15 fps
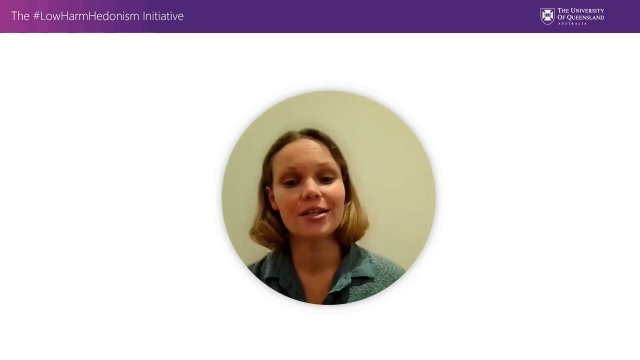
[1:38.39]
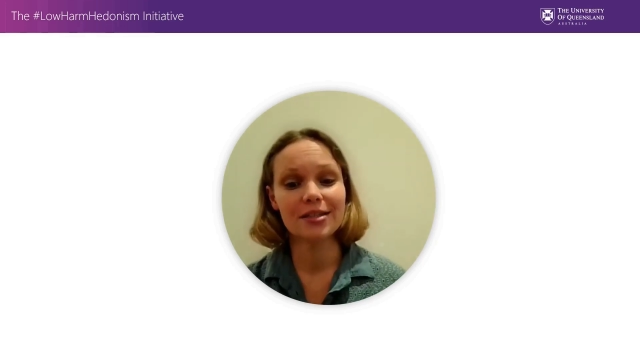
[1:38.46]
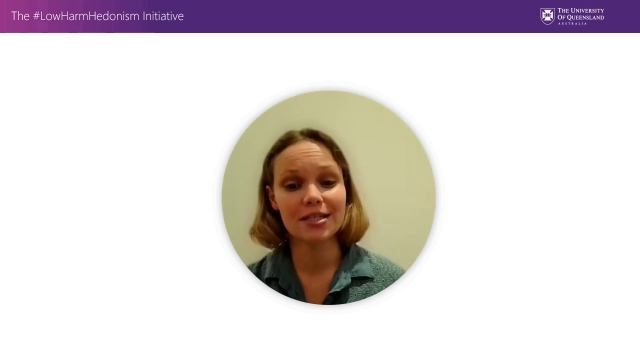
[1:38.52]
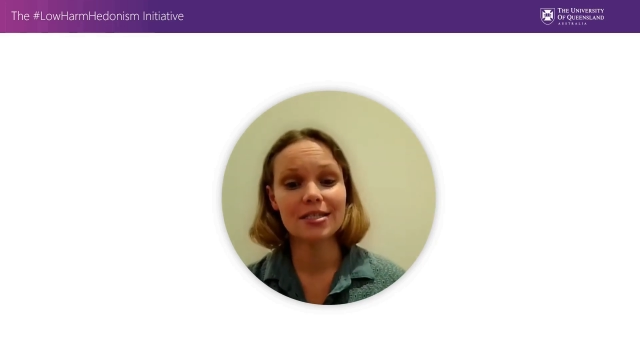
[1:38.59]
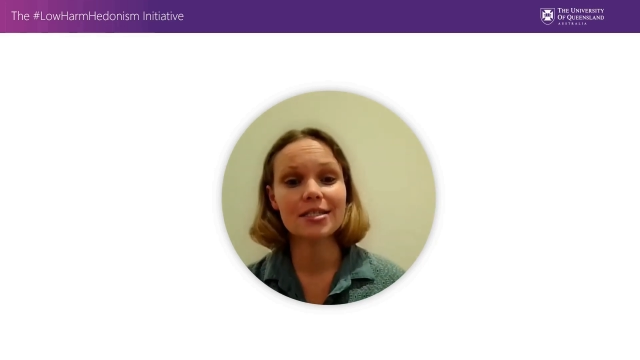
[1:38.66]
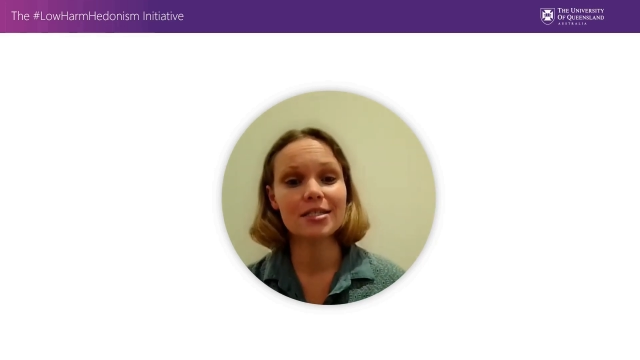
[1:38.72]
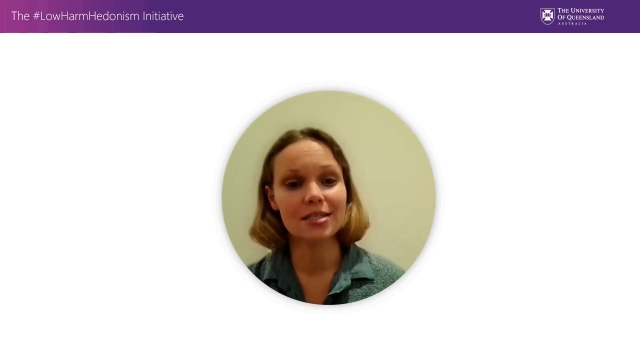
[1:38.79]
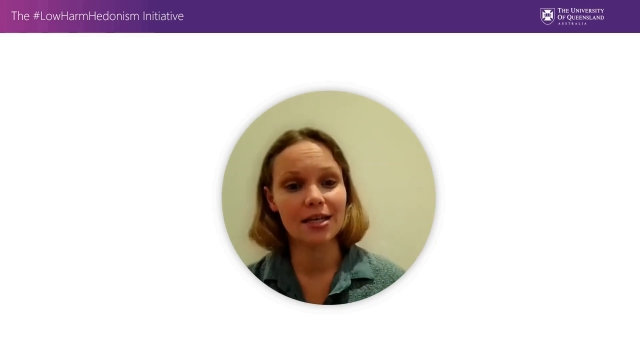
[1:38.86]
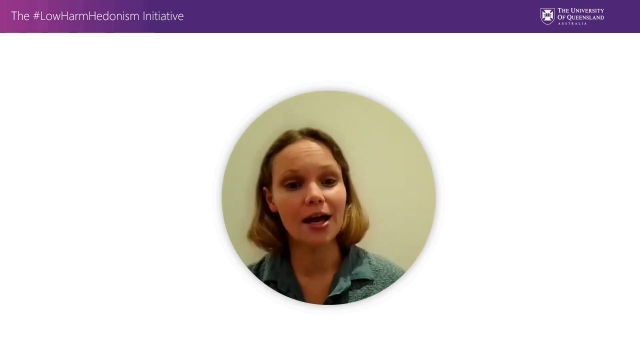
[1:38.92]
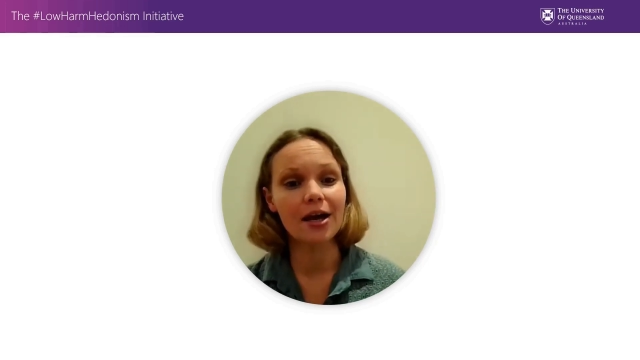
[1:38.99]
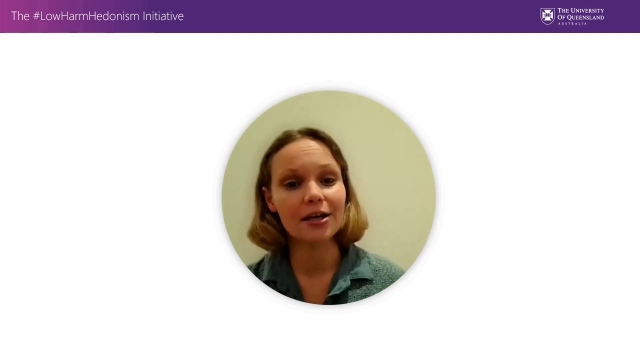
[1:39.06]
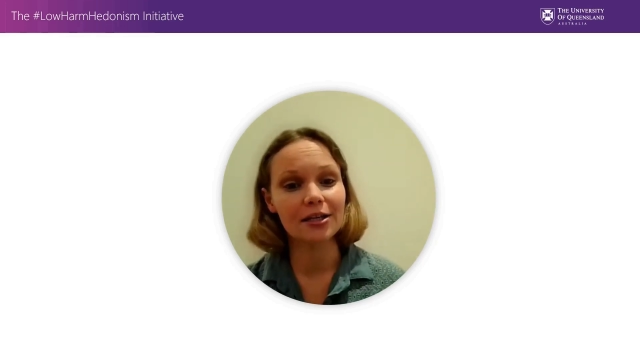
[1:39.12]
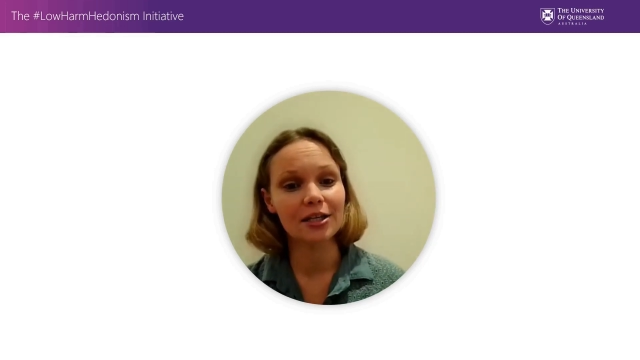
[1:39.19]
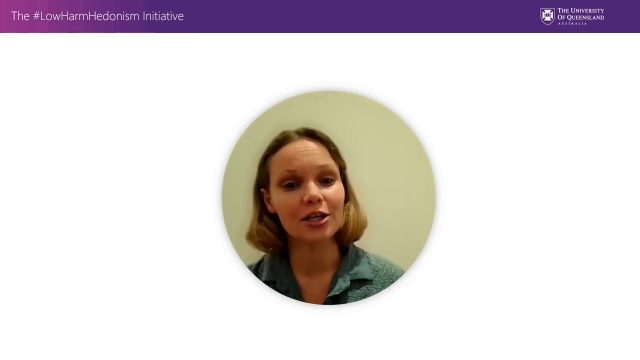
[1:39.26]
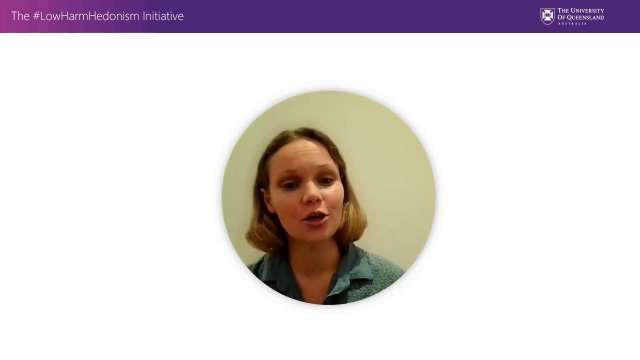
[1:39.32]
this is
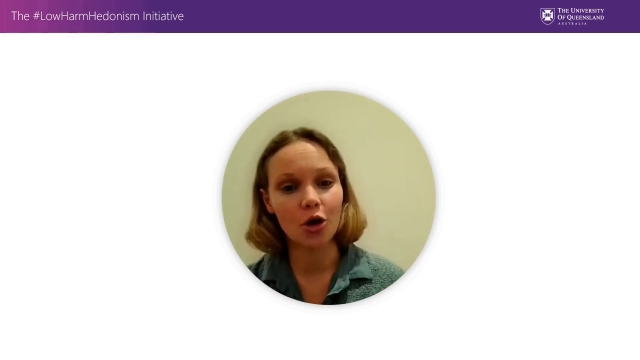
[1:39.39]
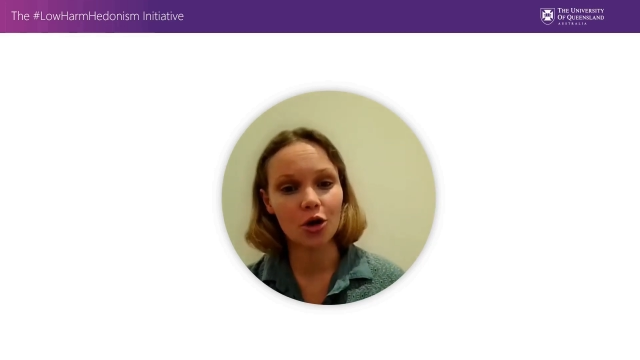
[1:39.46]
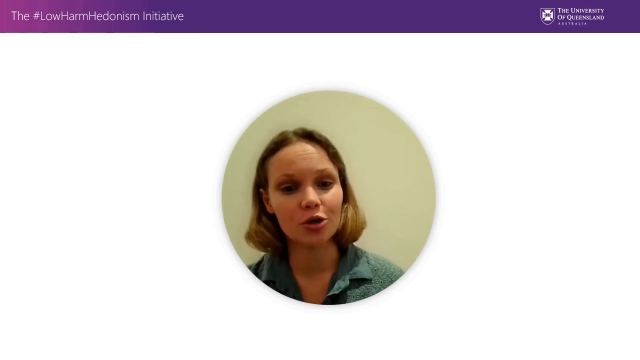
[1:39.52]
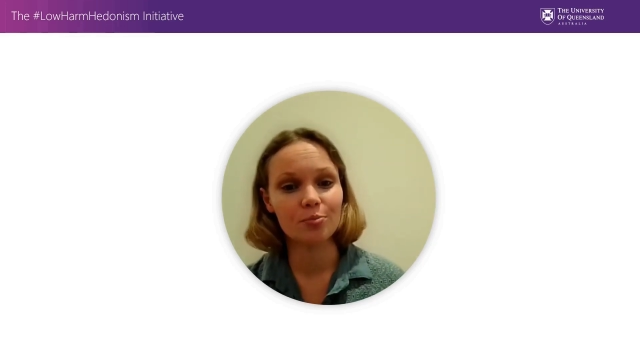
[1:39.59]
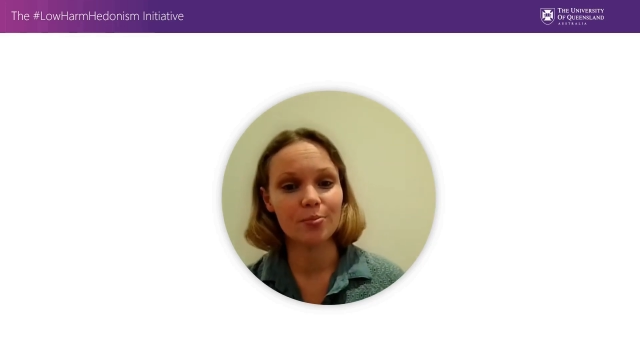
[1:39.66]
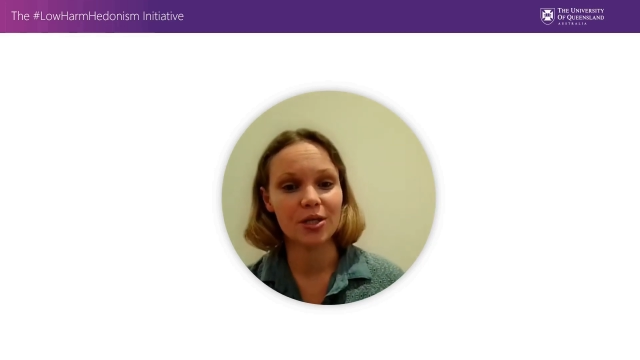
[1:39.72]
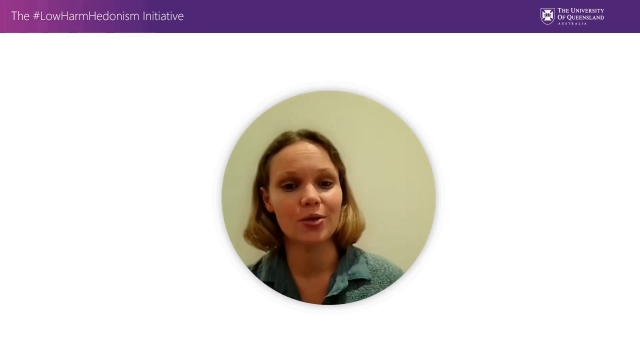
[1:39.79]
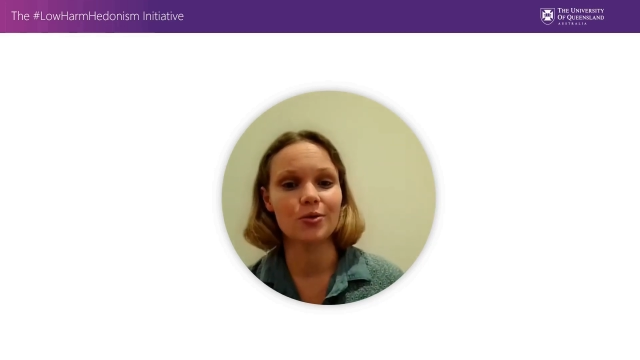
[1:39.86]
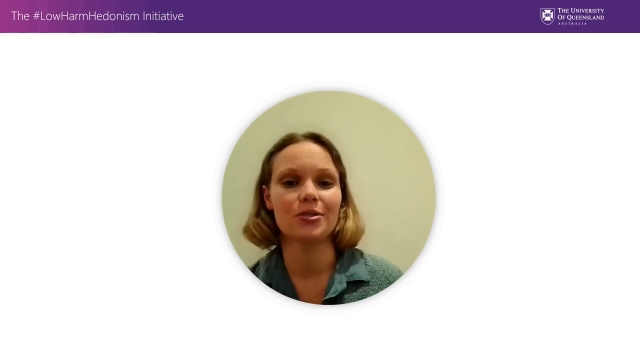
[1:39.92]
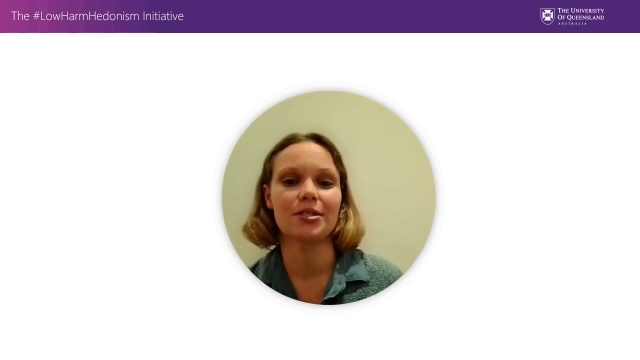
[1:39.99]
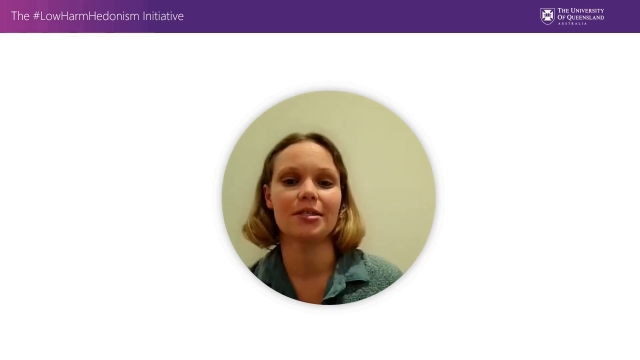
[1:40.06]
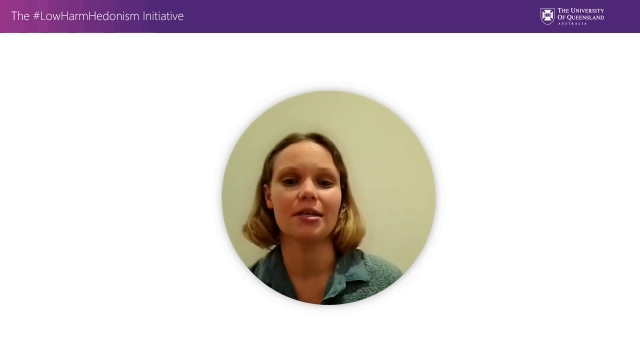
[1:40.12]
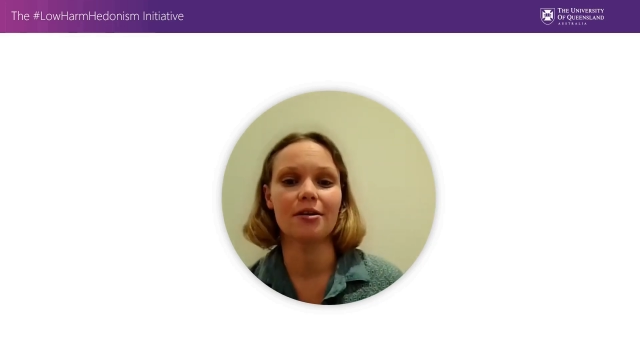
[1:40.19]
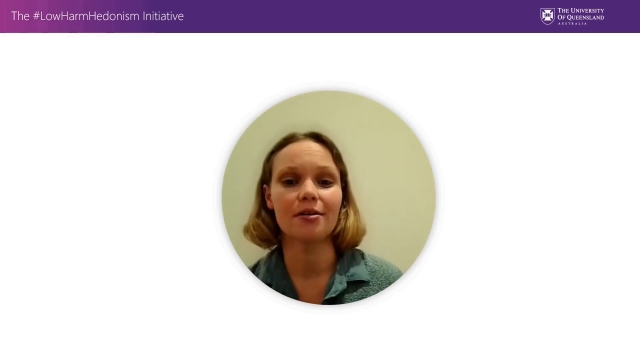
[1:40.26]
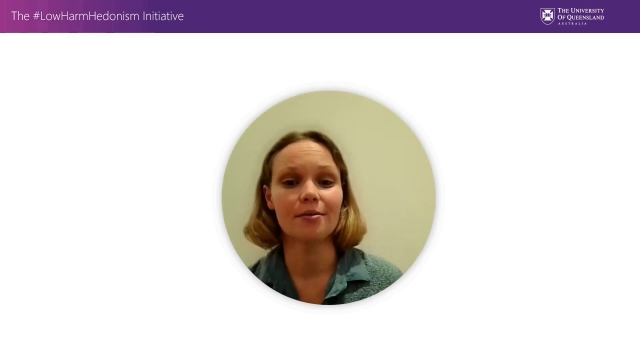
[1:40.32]
likely not because
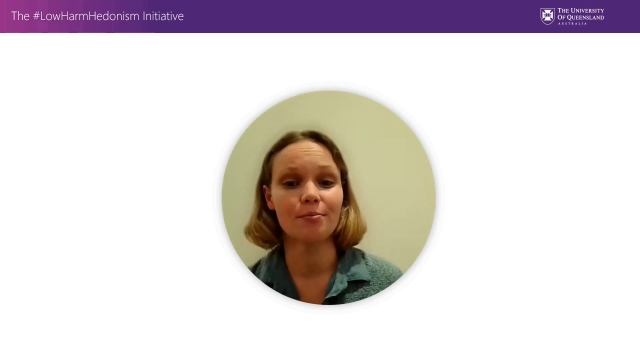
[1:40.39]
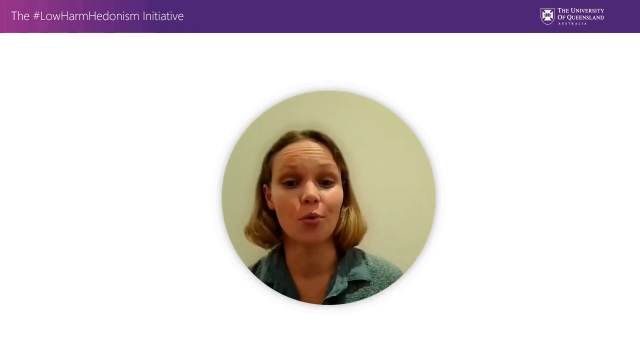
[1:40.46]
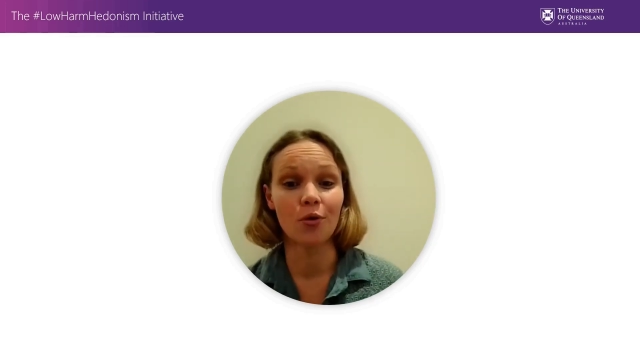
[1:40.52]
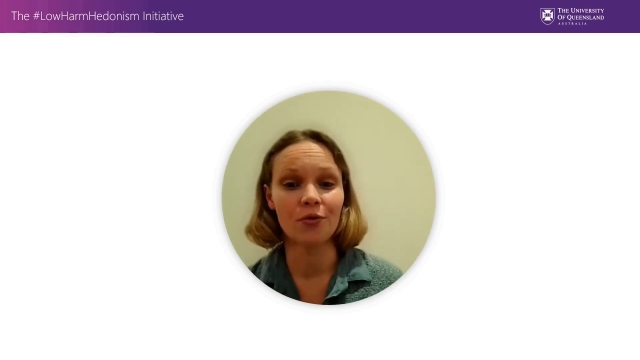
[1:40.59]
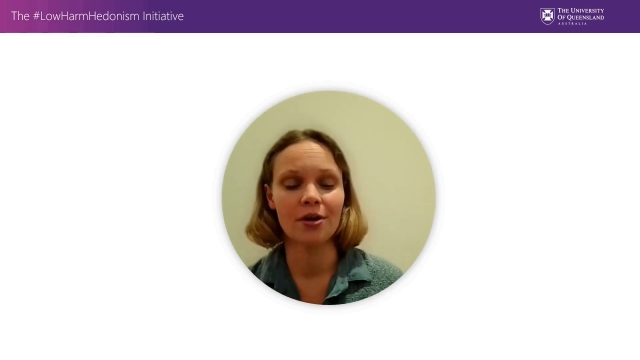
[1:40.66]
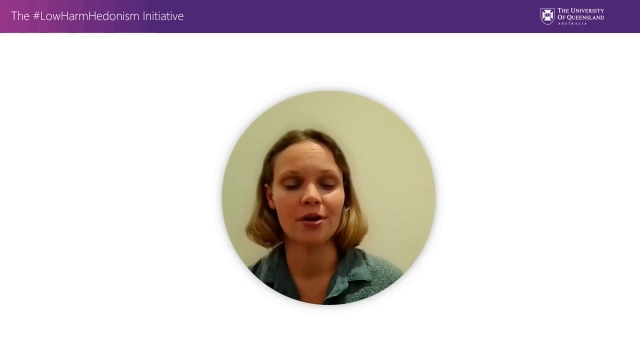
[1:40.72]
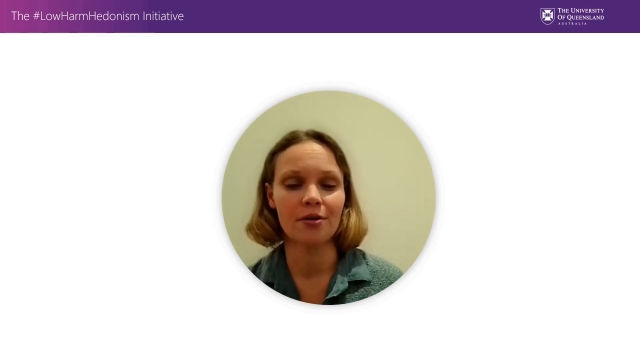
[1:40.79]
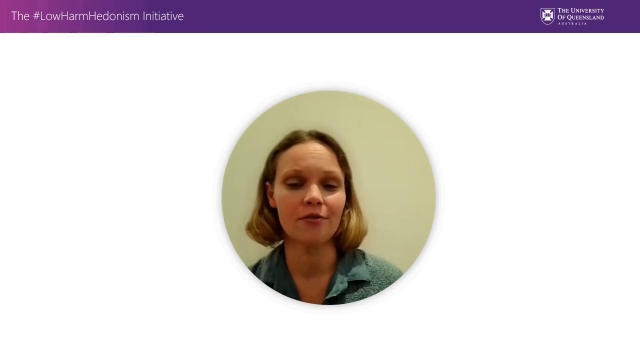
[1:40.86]
they're more